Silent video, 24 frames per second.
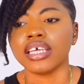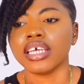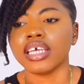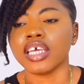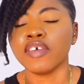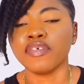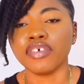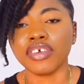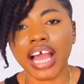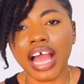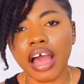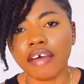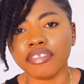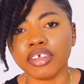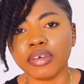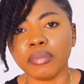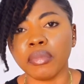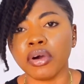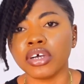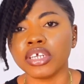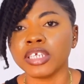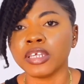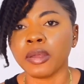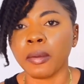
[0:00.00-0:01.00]
If you have the
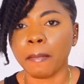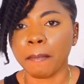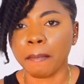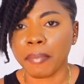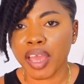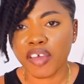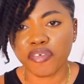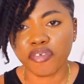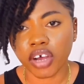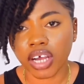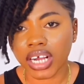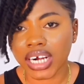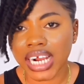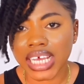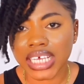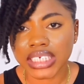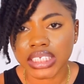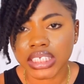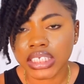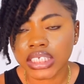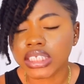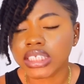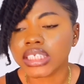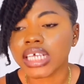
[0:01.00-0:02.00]
money, pay for
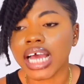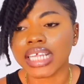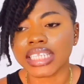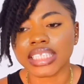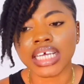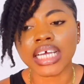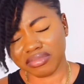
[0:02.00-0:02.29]
classes.